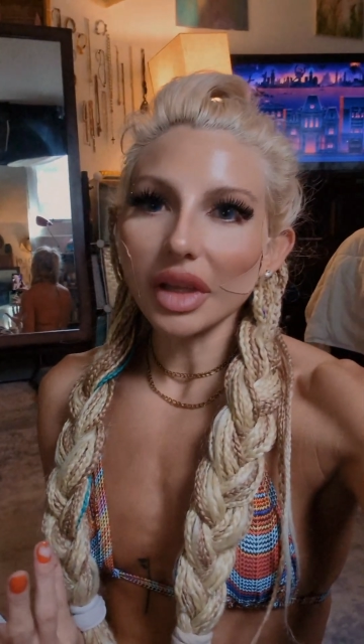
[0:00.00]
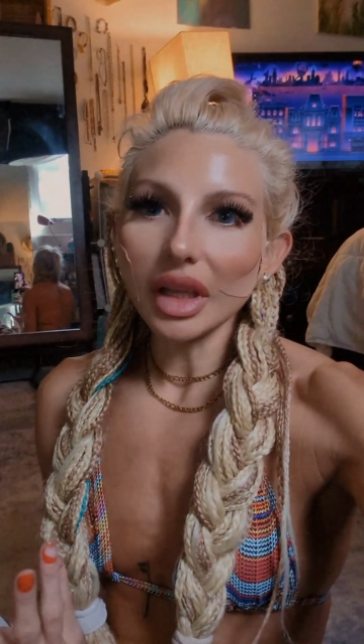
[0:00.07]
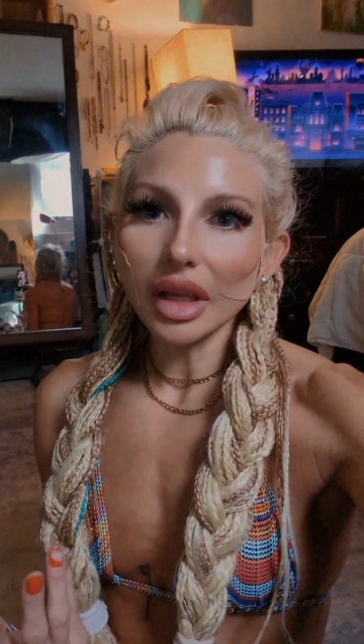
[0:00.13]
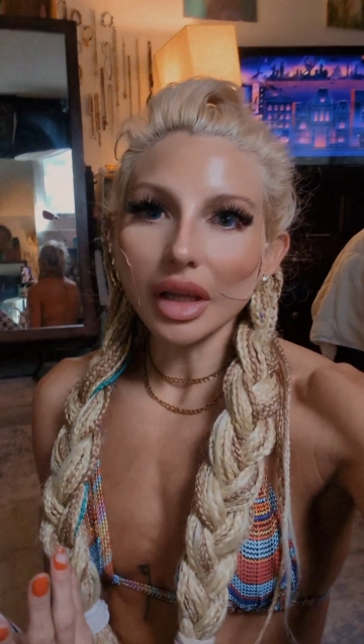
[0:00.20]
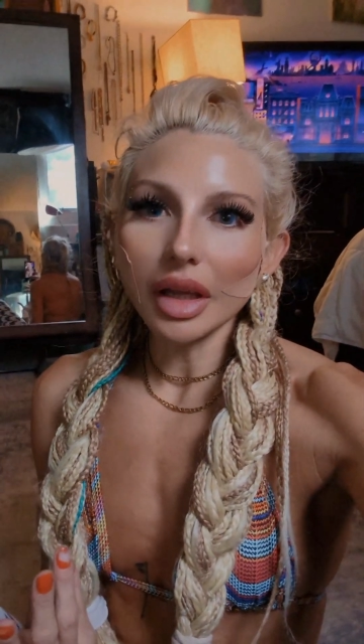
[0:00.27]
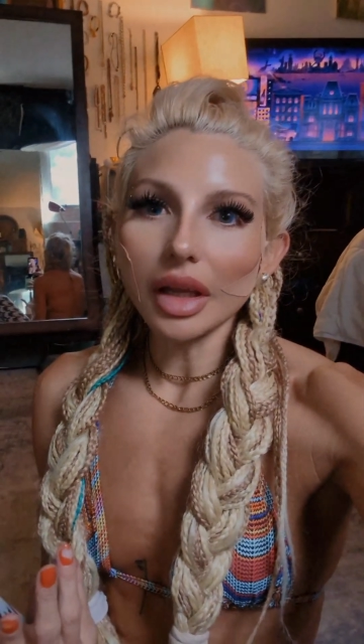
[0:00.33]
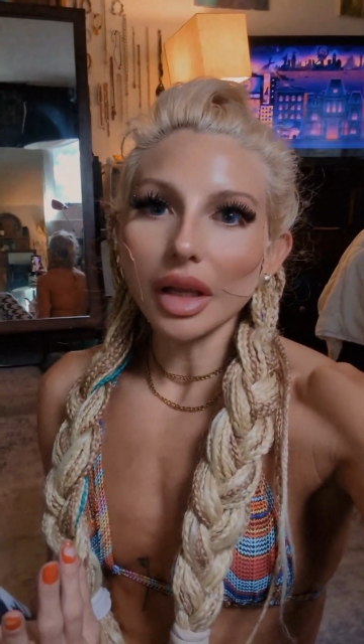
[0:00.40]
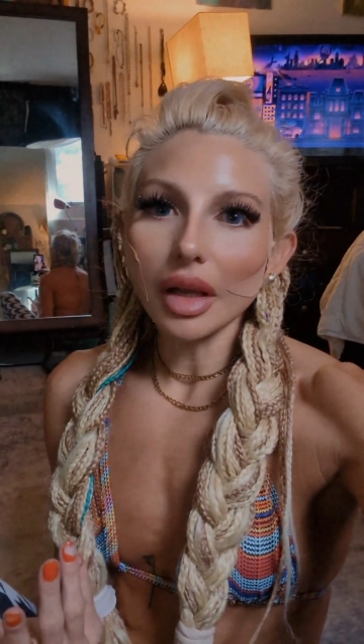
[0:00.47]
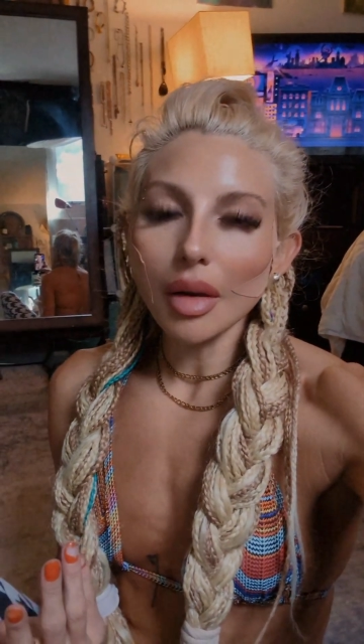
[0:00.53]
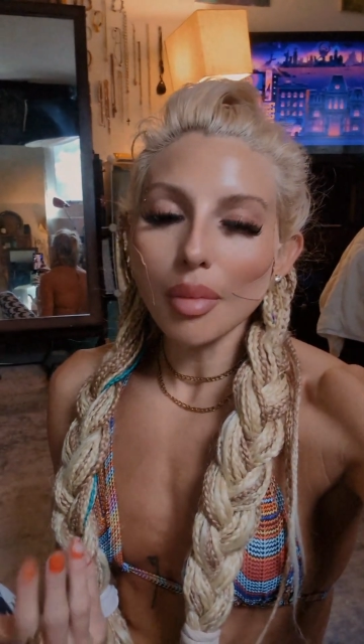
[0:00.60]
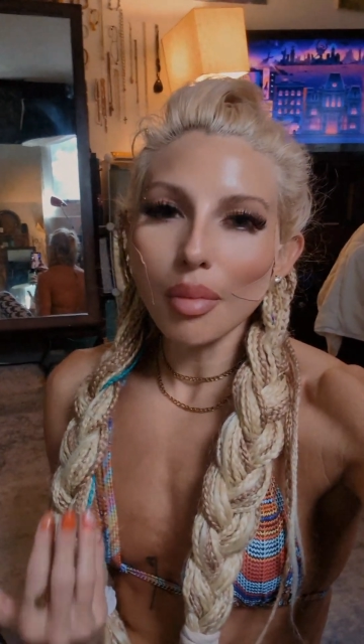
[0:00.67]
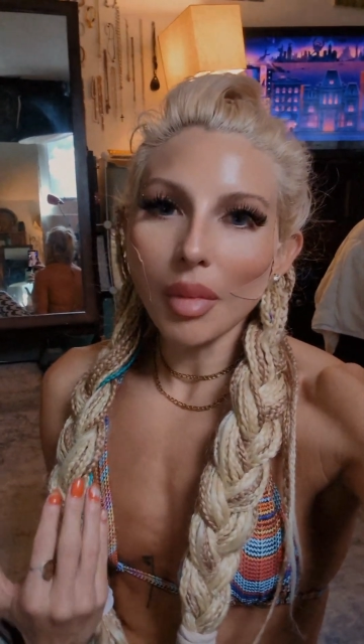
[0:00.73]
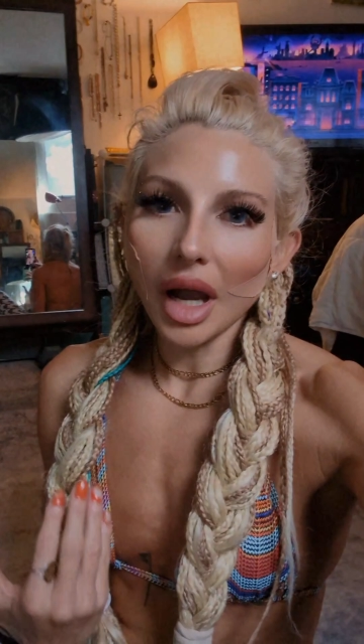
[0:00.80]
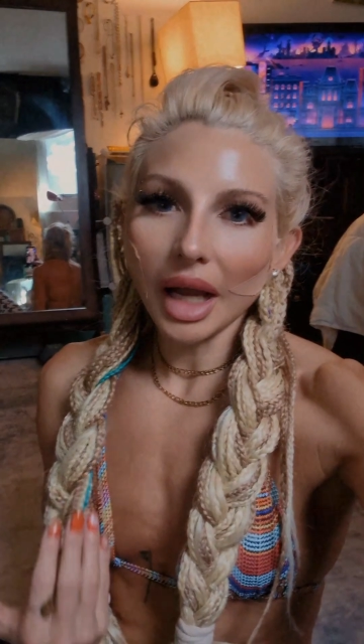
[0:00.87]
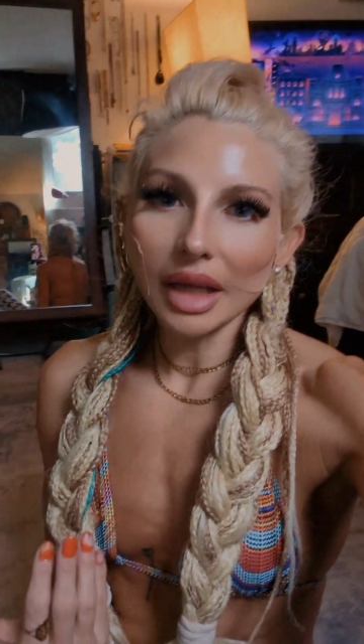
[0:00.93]

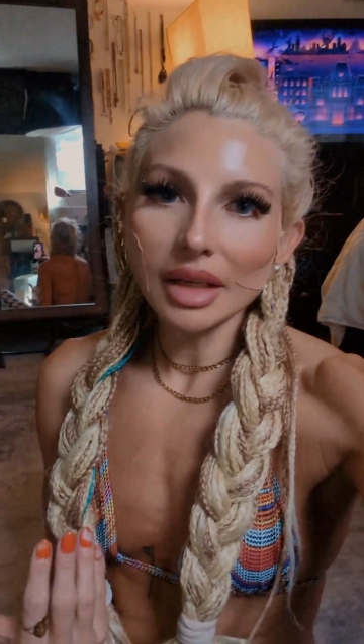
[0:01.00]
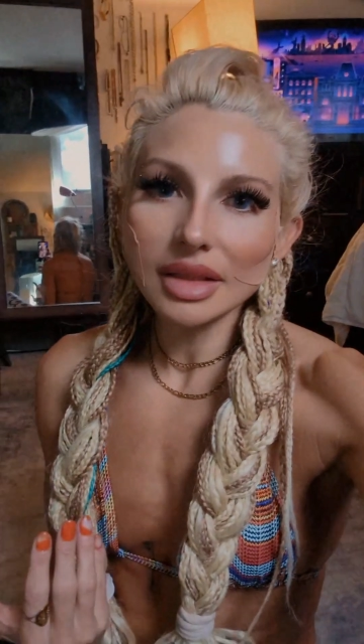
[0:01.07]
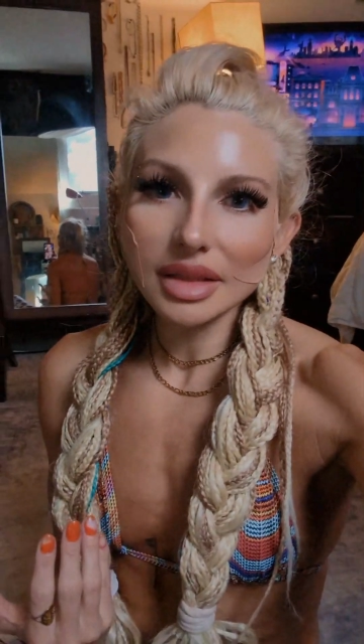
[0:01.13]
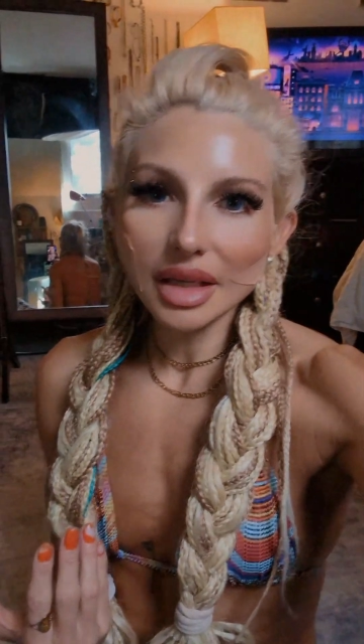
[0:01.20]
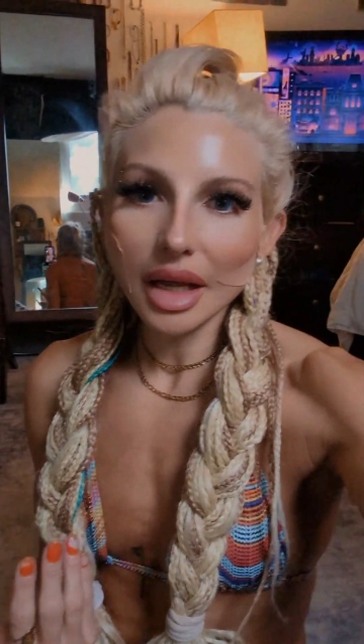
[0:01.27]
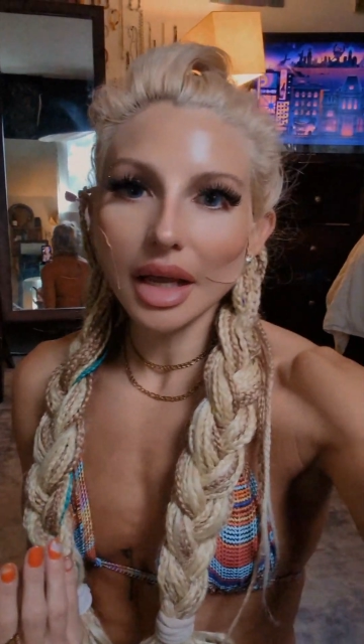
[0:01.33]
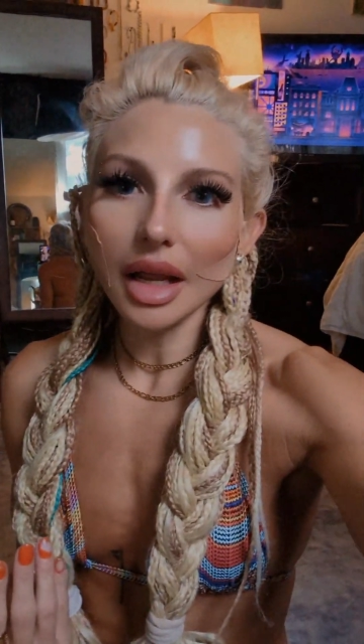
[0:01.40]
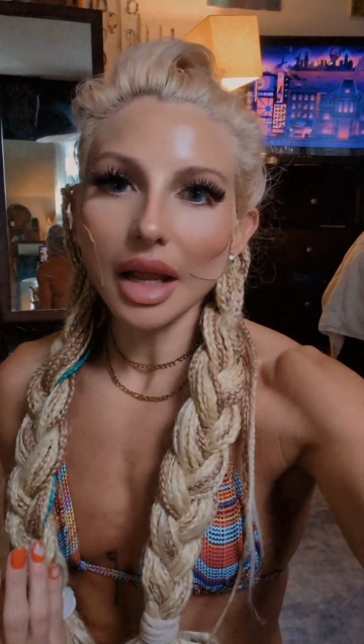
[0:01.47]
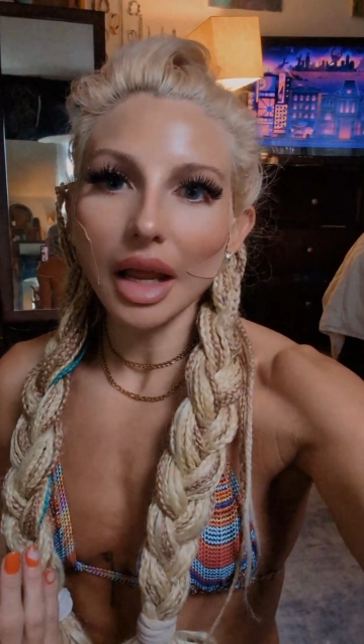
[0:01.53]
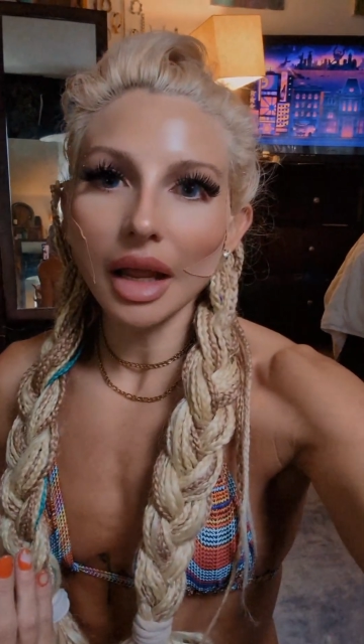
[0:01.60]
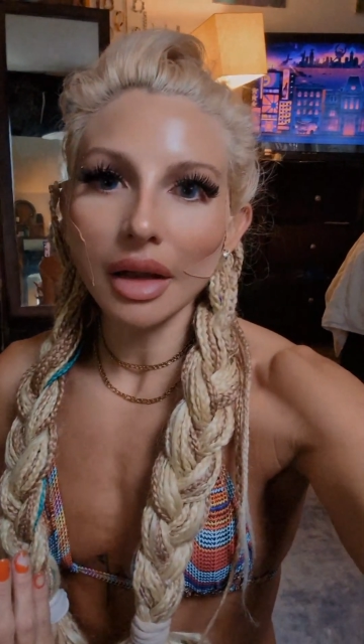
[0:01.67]
the mindset